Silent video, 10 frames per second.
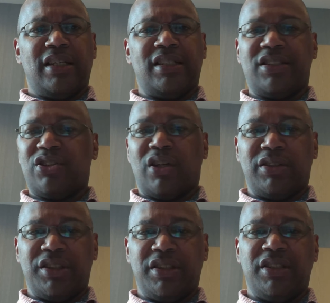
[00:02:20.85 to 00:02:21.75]
This is not
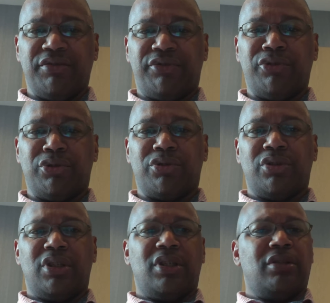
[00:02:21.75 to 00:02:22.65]
yielding
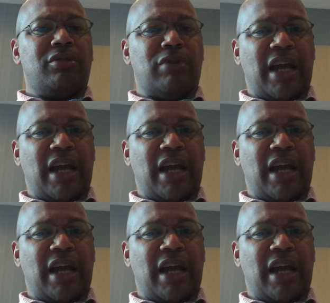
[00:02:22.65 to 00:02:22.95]
fruit.